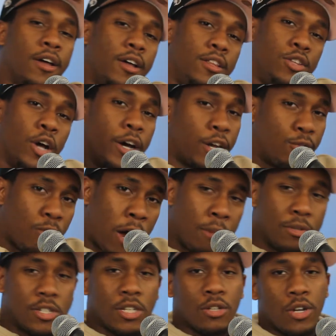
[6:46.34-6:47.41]
Duncan
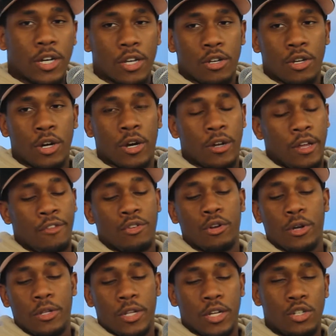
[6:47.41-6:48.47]
Robinson looking good, even though
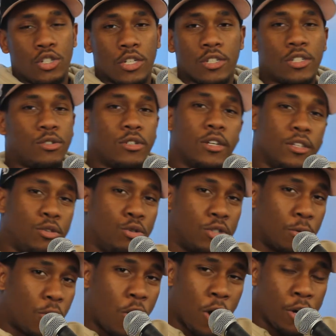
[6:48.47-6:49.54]
he did just do
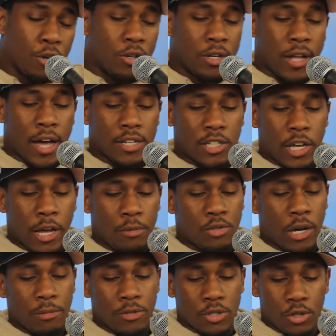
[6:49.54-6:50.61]
some cardio the last game,
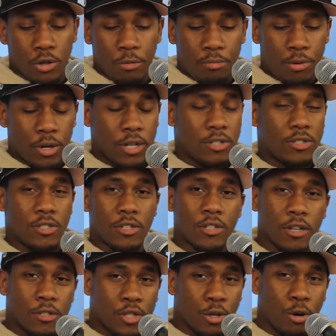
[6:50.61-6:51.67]
dropping 0 points,
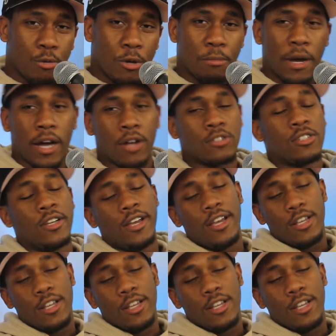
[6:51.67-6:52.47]
0 rebounds,